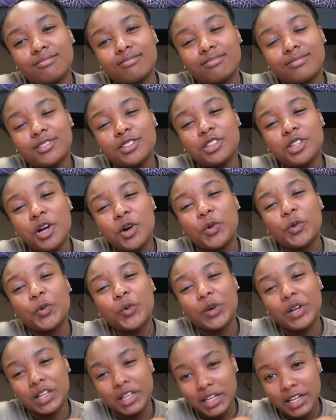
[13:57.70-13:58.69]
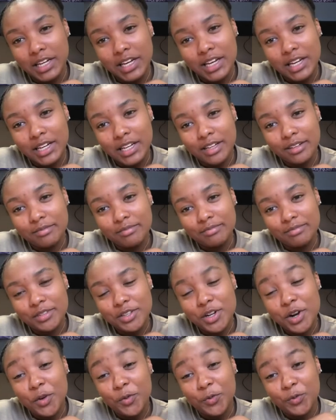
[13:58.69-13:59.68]
you don't really need it. You
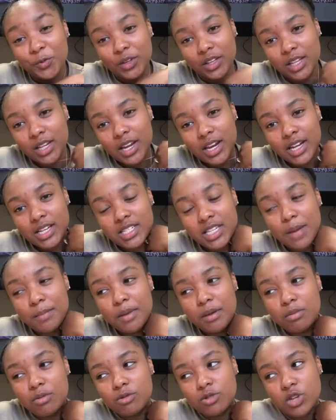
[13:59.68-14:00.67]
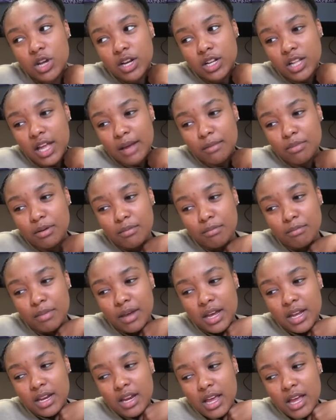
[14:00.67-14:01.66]
don't really need it. Some people was trying to like put
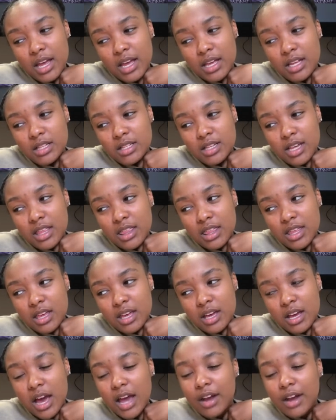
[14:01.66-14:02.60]
band-aids, I think. I